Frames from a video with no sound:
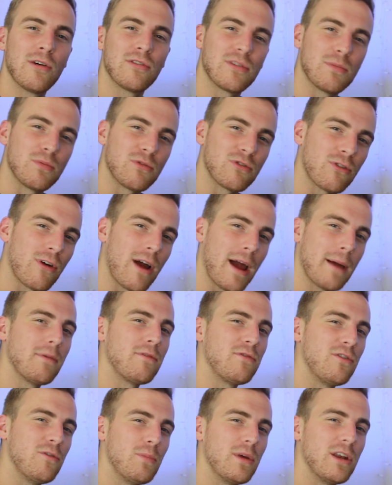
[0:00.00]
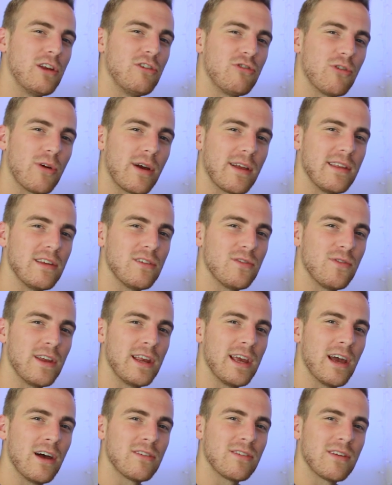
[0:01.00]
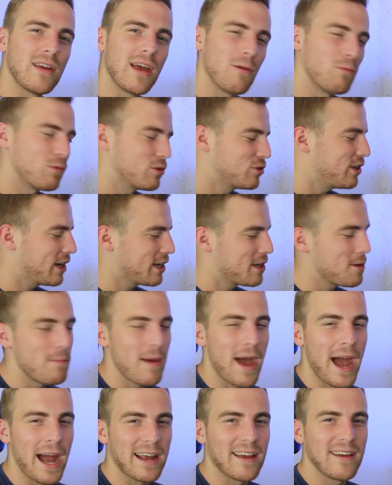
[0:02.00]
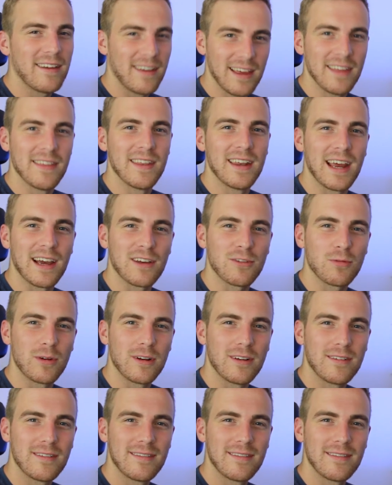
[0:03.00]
Subscribe if you've been enjoying these videos, and we'll check you back in the next one.